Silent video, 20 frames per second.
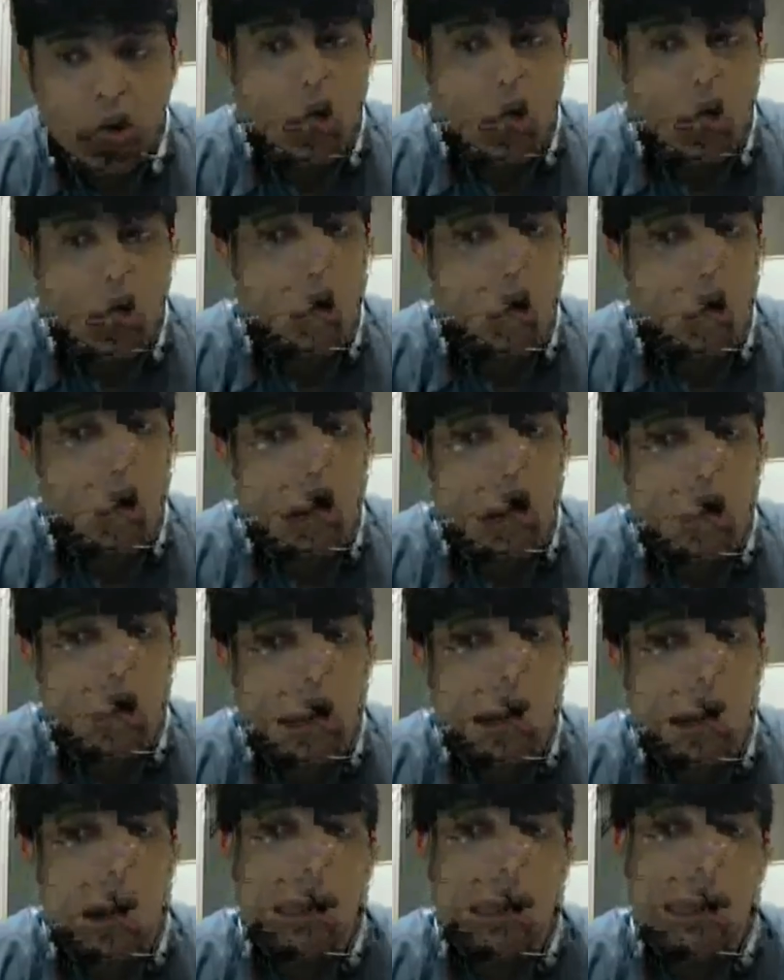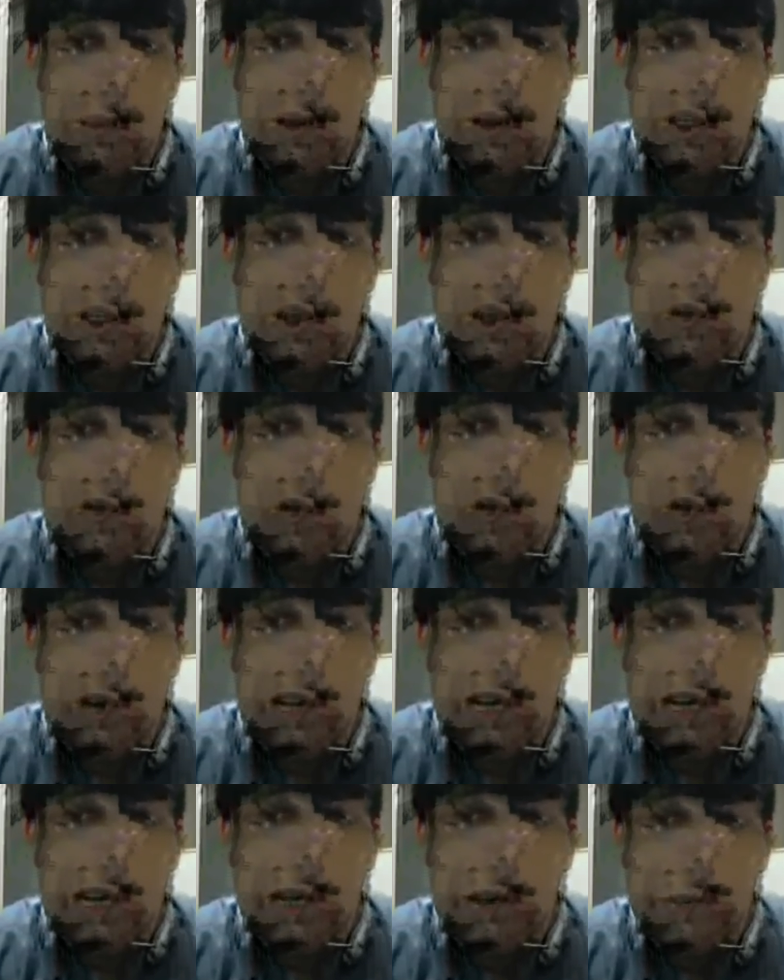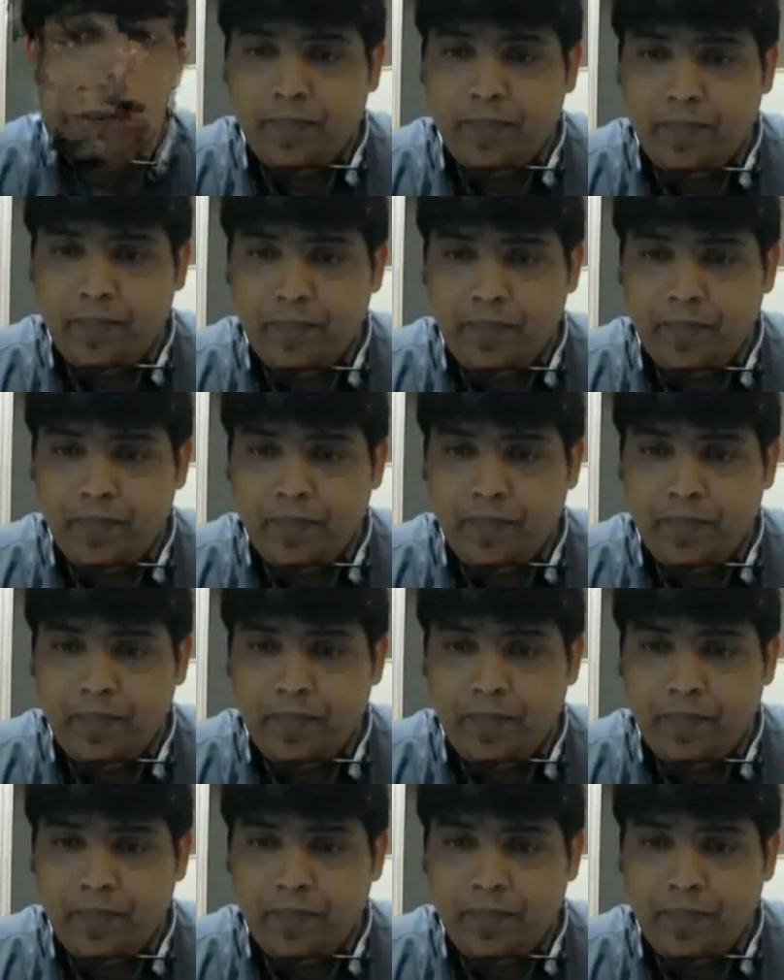all the department on the basis of floor area.